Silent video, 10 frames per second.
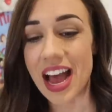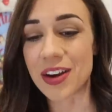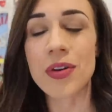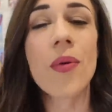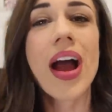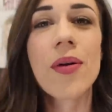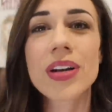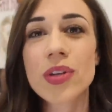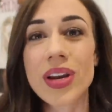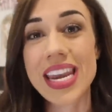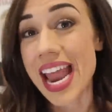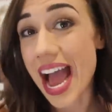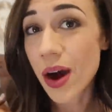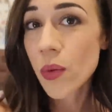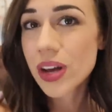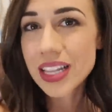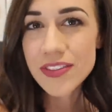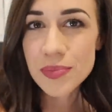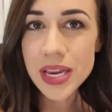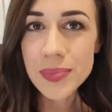I don't know why I wanna do it now at
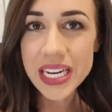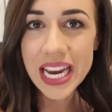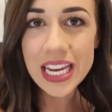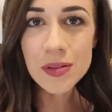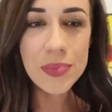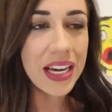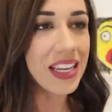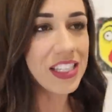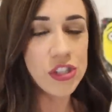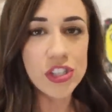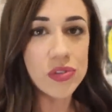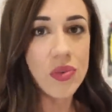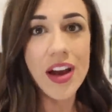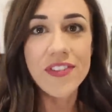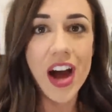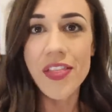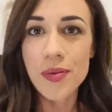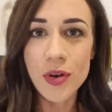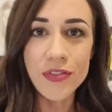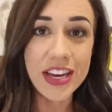11 p.m. at night, but it's just, I've gotten
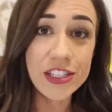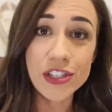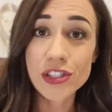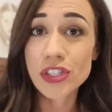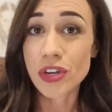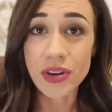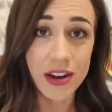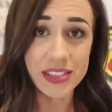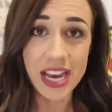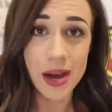the motivation, so now it's